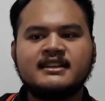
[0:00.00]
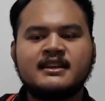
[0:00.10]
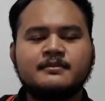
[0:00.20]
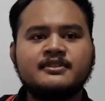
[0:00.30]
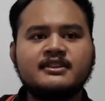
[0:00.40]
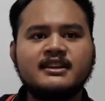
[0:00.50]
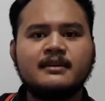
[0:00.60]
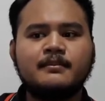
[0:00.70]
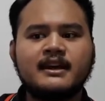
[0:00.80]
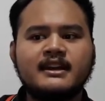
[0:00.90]
keep turning
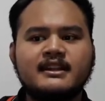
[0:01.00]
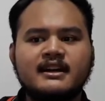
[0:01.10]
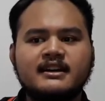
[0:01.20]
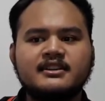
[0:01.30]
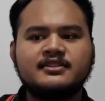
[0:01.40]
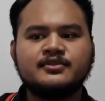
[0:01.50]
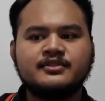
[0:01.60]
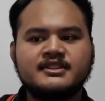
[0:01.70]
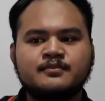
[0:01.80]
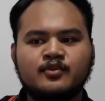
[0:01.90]
a blind eye to
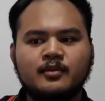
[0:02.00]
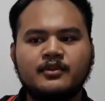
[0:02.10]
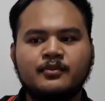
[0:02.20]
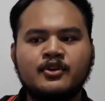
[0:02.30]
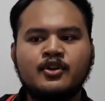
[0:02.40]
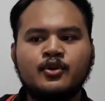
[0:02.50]
this problem,